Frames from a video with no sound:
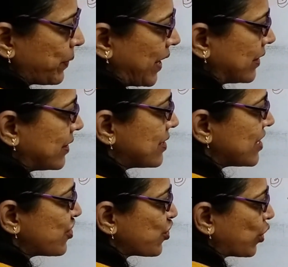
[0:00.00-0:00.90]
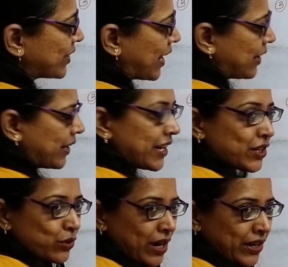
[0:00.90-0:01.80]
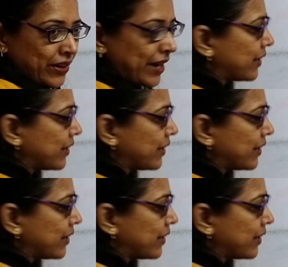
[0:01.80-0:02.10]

this is total into 100.